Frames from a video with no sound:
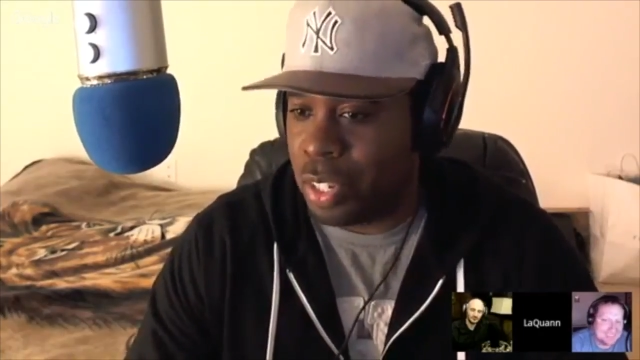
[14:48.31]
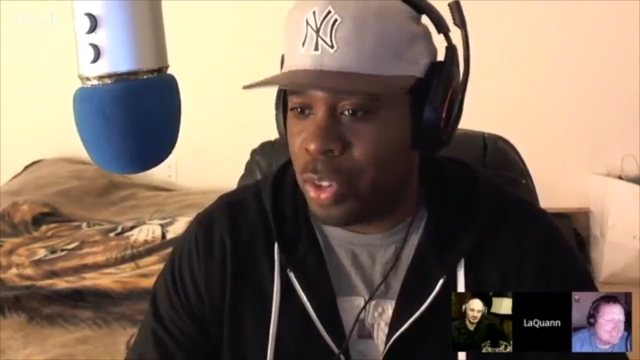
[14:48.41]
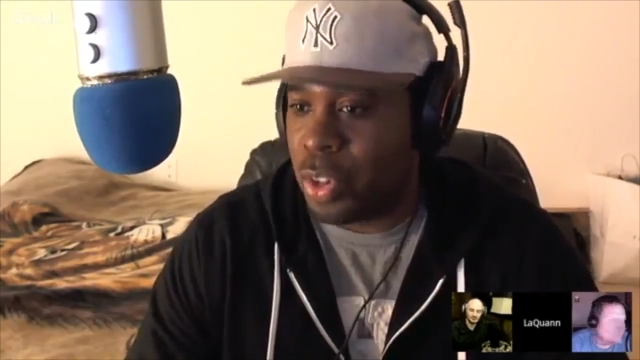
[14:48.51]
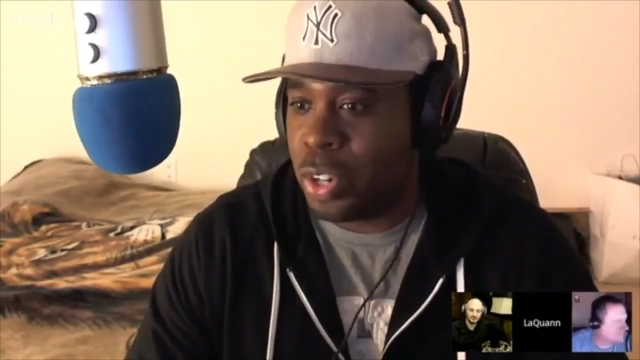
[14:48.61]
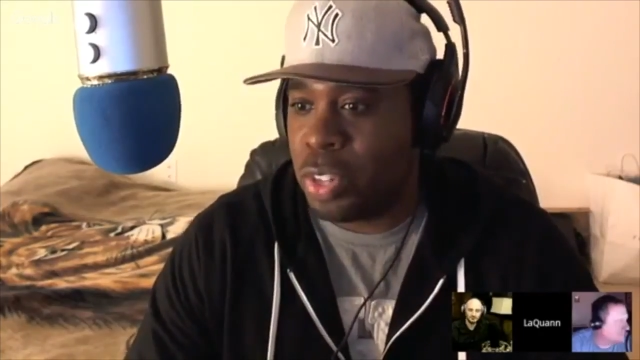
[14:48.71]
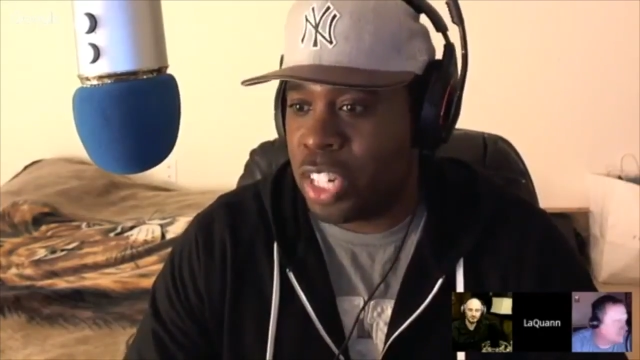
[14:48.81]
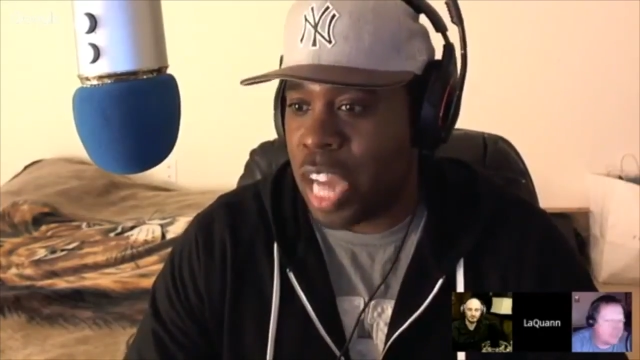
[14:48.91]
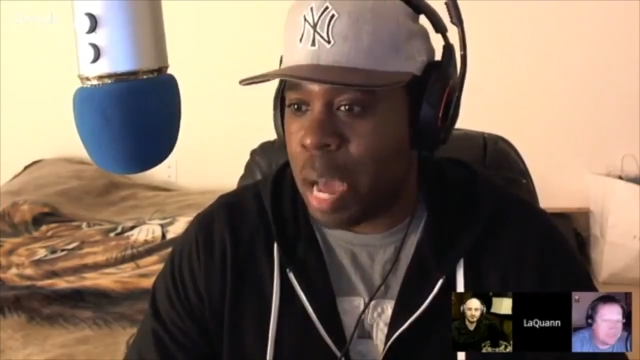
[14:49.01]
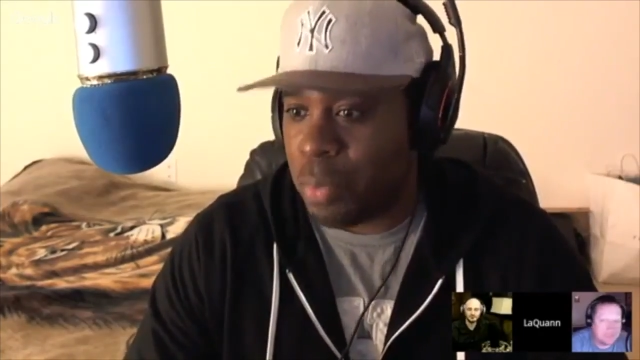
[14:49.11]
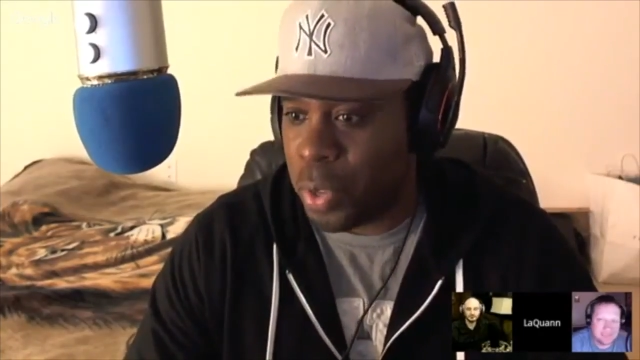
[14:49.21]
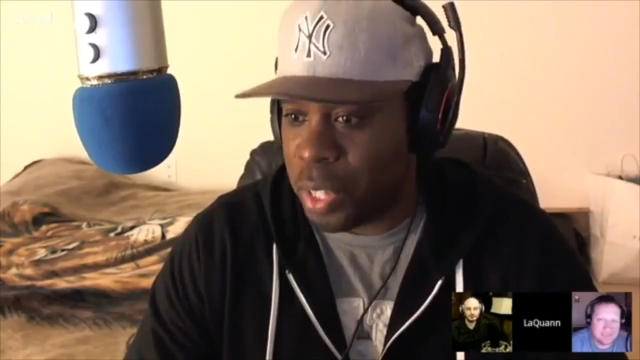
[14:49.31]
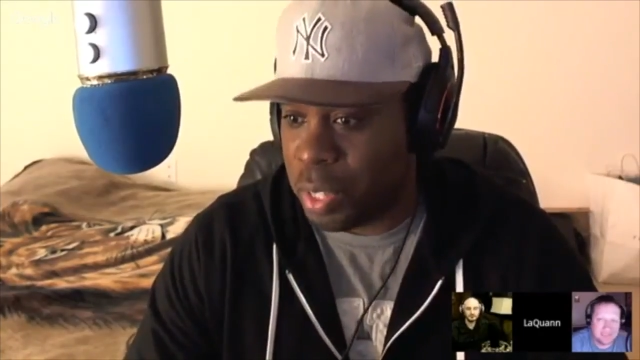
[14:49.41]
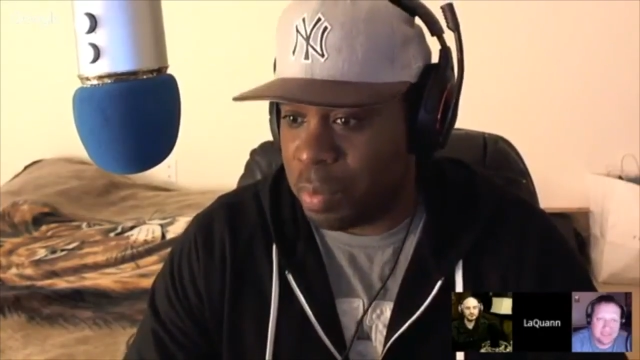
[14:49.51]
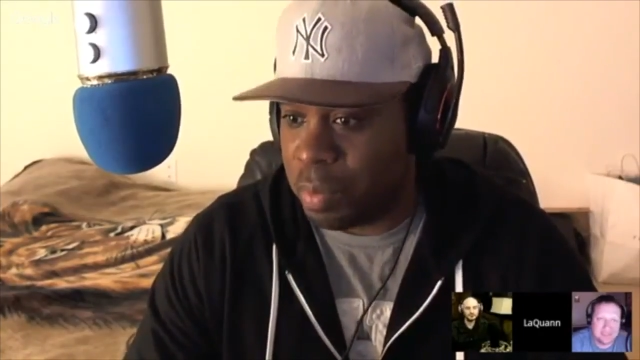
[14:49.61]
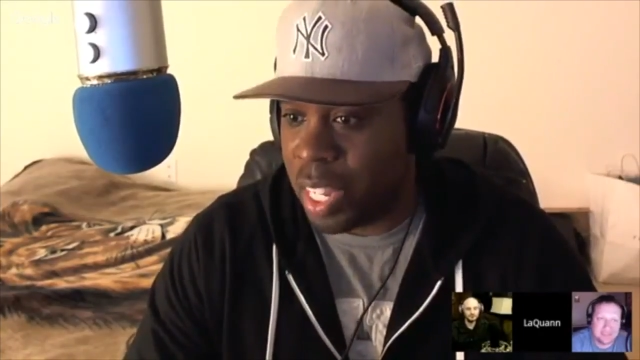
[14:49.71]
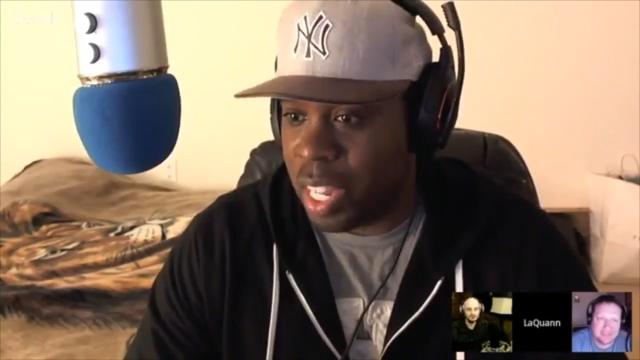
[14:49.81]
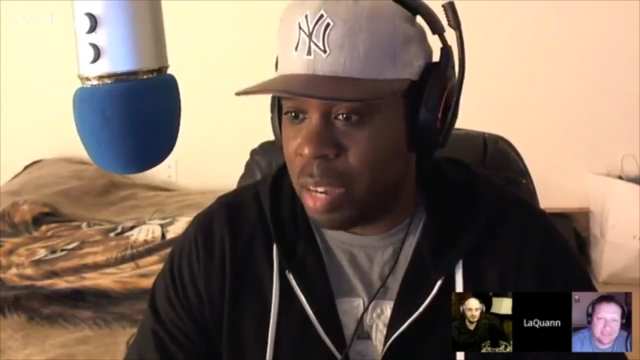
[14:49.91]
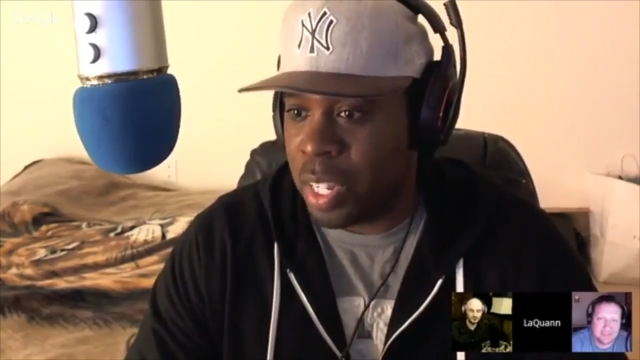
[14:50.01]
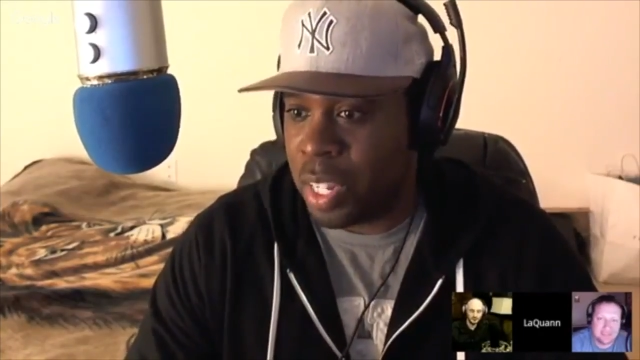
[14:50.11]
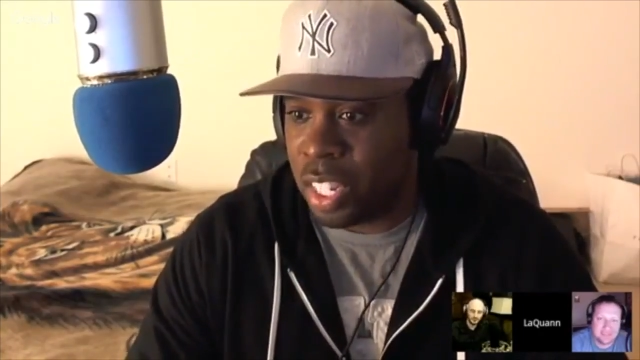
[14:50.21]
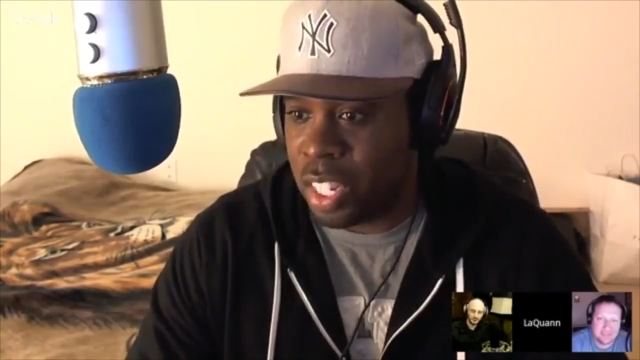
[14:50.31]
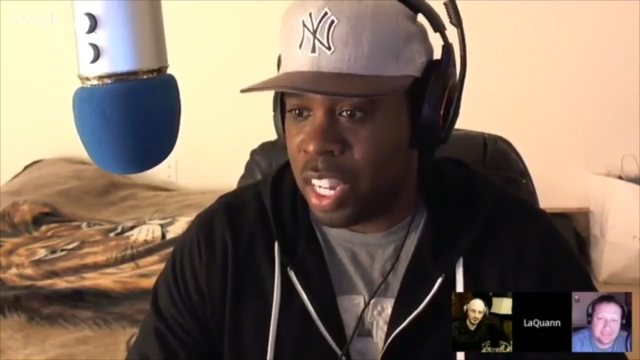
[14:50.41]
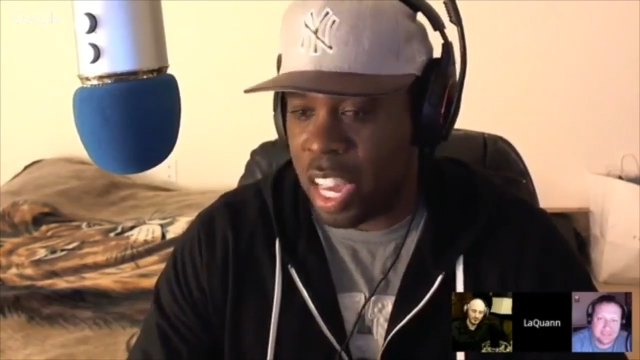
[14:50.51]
You're going to do the job for them, you know, because